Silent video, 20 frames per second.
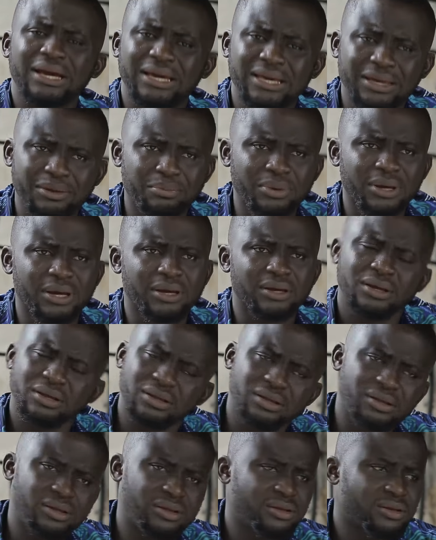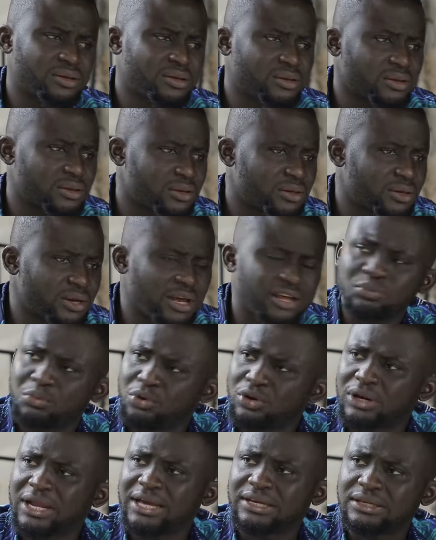Akibia. That's
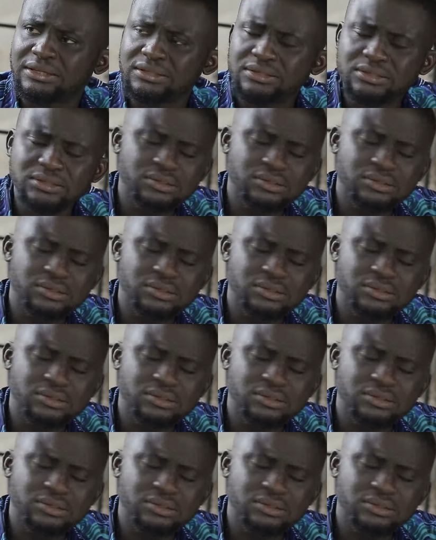more like it.